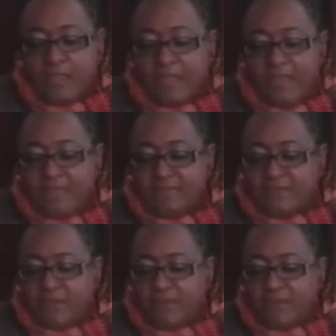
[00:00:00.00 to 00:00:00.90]
And of
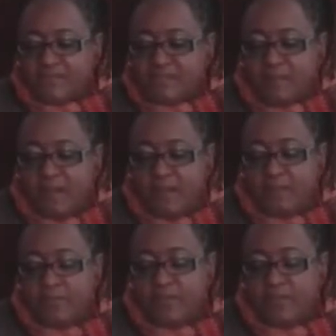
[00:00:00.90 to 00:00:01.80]
course,
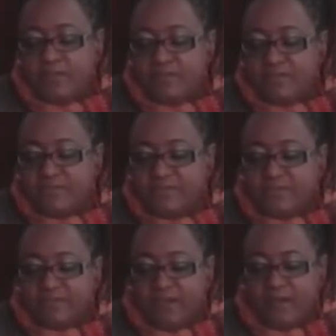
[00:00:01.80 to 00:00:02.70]
we know that
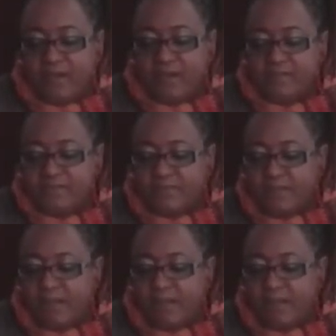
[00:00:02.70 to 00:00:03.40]
these terms,